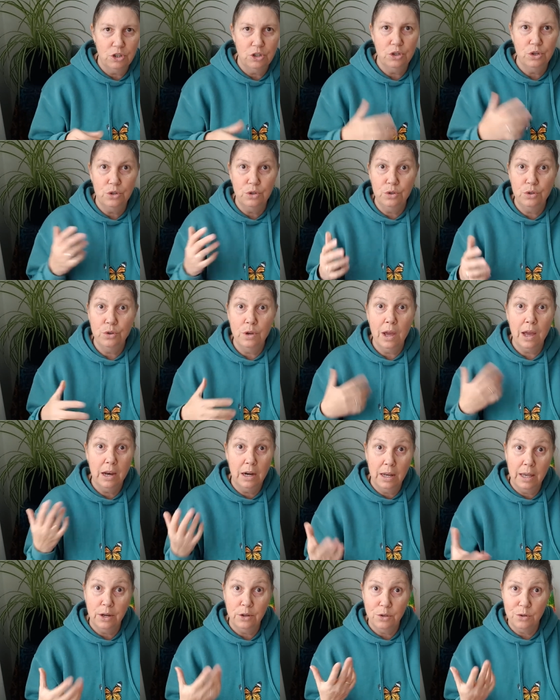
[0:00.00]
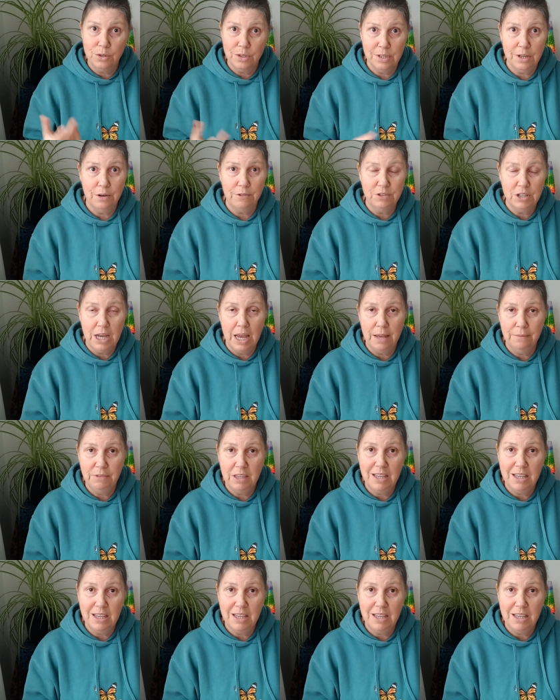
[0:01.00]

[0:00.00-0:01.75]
to allow yourself to have